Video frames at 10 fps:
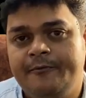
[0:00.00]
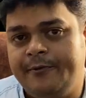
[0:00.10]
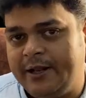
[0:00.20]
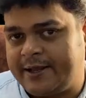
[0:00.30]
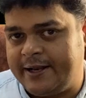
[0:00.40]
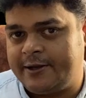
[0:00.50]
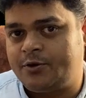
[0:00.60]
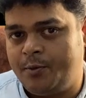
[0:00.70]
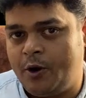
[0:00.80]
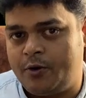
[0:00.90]
We'll connect
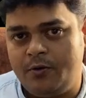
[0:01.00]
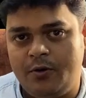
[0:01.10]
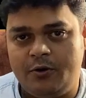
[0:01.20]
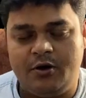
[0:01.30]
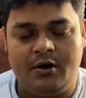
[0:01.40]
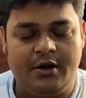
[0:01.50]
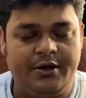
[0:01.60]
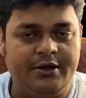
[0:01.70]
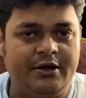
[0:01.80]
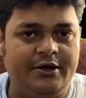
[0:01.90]
tomorrow
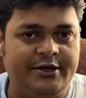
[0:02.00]
and